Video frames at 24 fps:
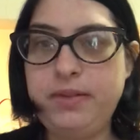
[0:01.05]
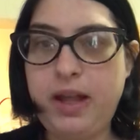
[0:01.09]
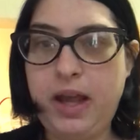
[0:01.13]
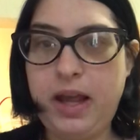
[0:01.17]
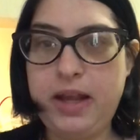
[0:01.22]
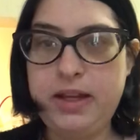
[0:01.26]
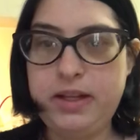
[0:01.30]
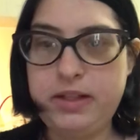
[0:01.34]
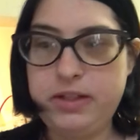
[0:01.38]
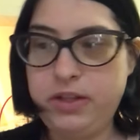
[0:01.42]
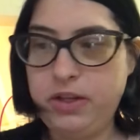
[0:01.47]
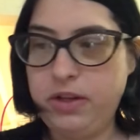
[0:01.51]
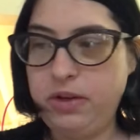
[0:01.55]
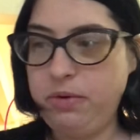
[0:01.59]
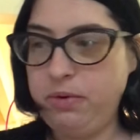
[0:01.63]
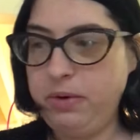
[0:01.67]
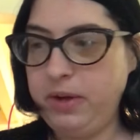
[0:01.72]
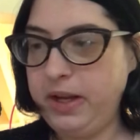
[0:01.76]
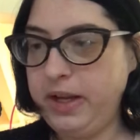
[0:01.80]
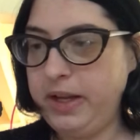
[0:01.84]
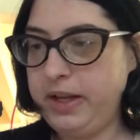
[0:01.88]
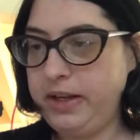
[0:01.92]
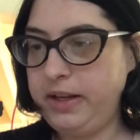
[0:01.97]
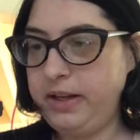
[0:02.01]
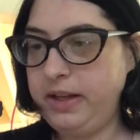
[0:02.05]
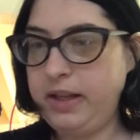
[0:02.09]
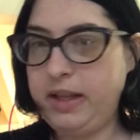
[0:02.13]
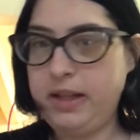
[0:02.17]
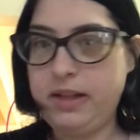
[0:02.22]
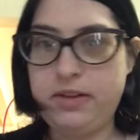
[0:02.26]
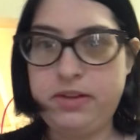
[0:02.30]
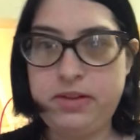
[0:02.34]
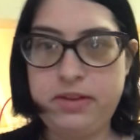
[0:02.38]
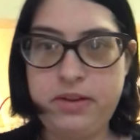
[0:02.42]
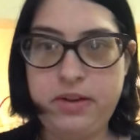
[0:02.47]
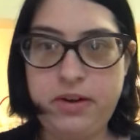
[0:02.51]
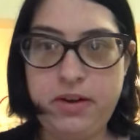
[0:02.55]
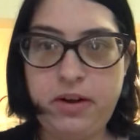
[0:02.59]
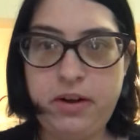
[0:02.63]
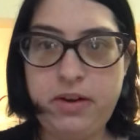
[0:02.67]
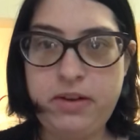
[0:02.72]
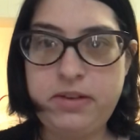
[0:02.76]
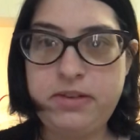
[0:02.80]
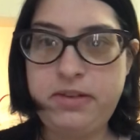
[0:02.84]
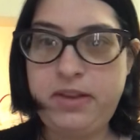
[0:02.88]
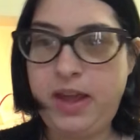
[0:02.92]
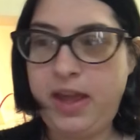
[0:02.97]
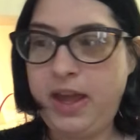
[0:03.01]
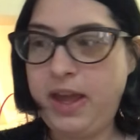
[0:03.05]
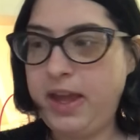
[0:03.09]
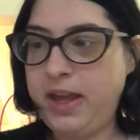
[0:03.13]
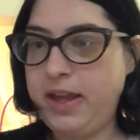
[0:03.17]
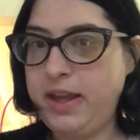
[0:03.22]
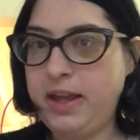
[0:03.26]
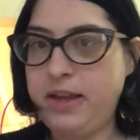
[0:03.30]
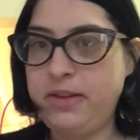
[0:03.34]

How you doing? It's Thursday.